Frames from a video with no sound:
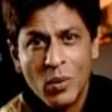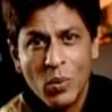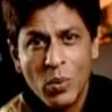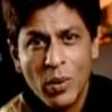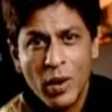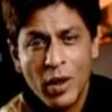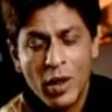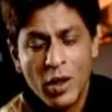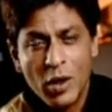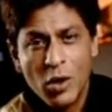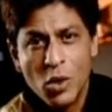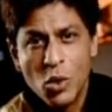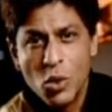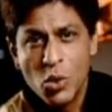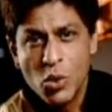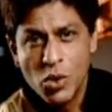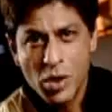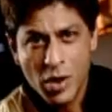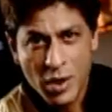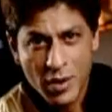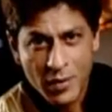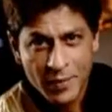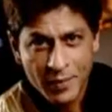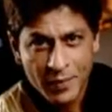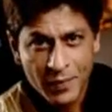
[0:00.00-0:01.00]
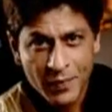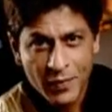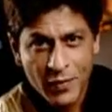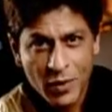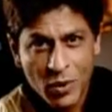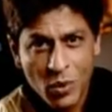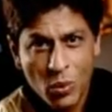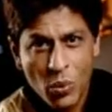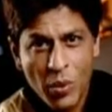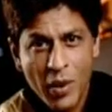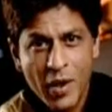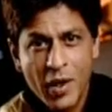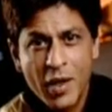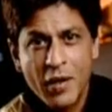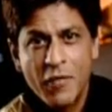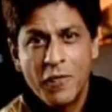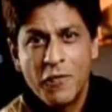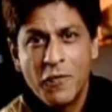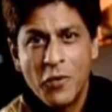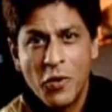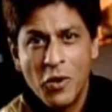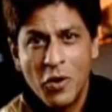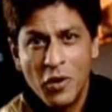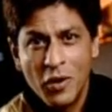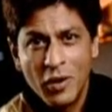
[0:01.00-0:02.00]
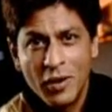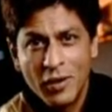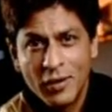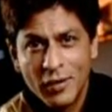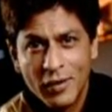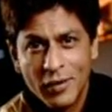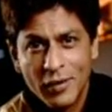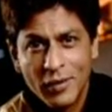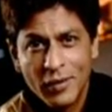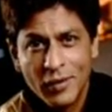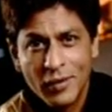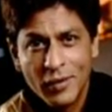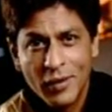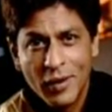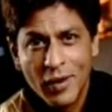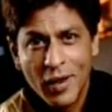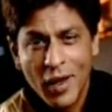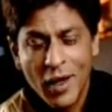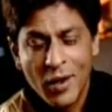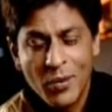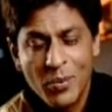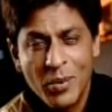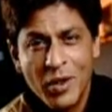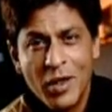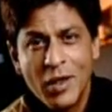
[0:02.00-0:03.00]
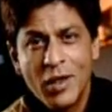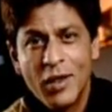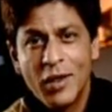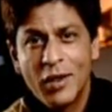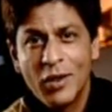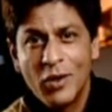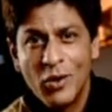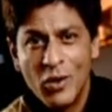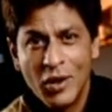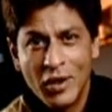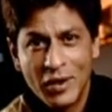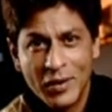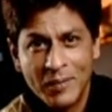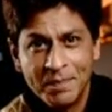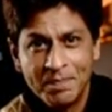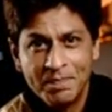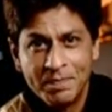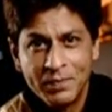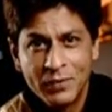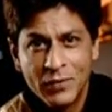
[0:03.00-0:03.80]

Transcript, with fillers: we did lose, we did fall and we hurt a lot.